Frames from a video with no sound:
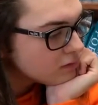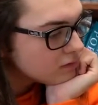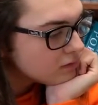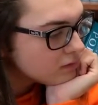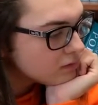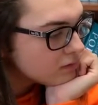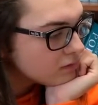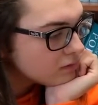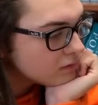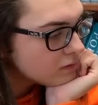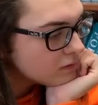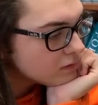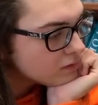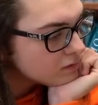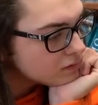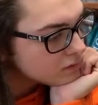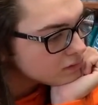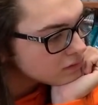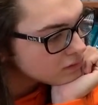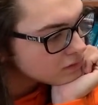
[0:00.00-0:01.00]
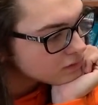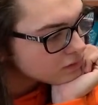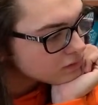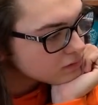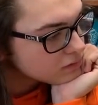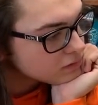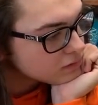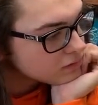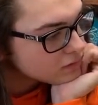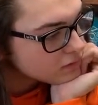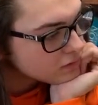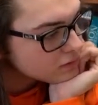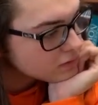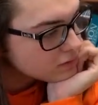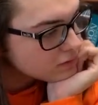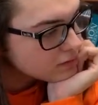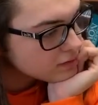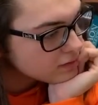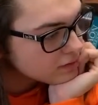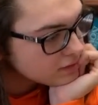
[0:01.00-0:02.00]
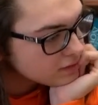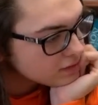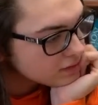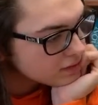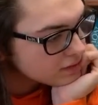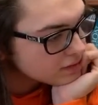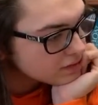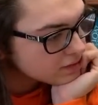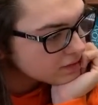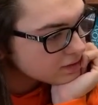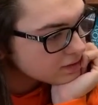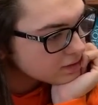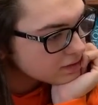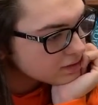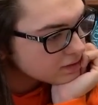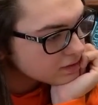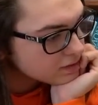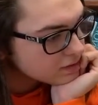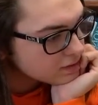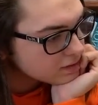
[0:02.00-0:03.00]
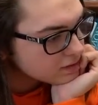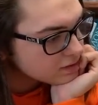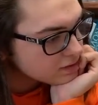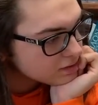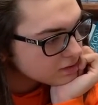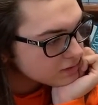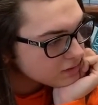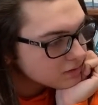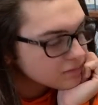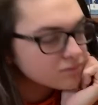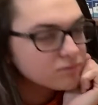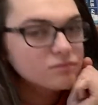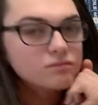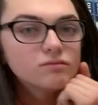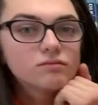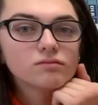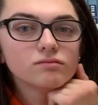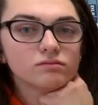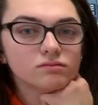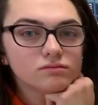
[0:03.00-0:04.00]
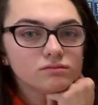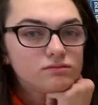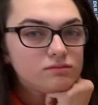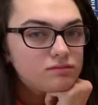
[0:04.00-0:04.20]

(silent)